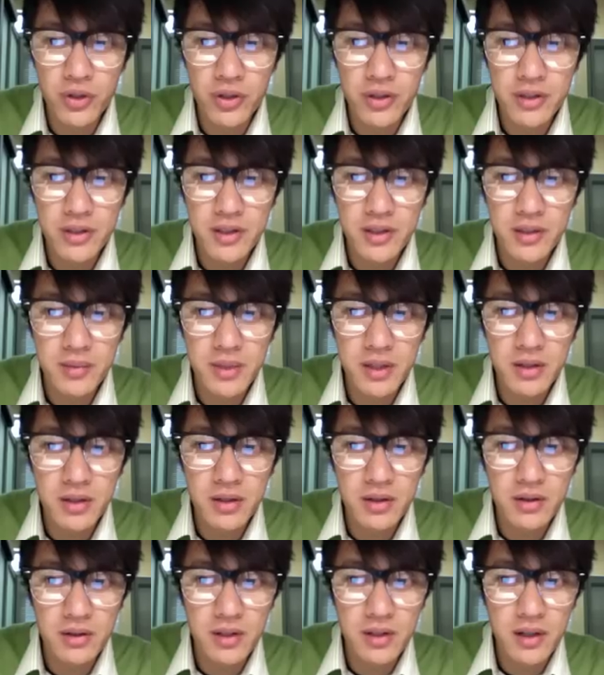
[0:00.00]
It's going to be
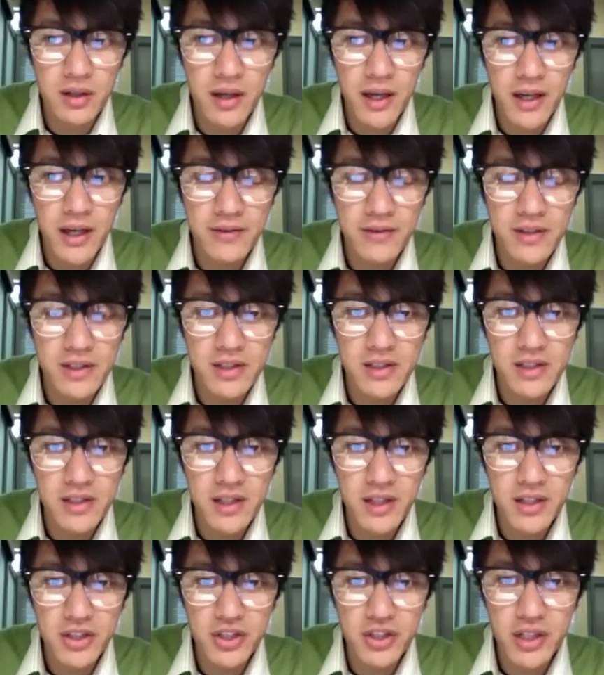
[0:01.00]
called uh,
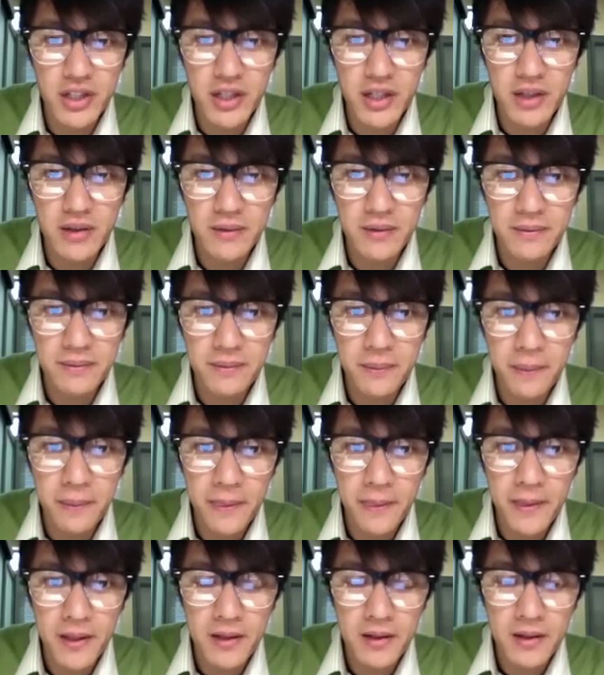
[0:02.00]
AVCHD
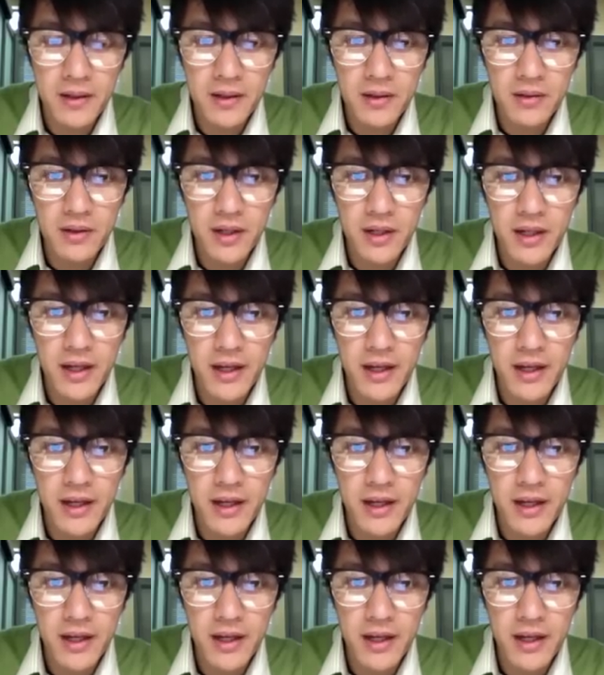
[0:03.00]
right?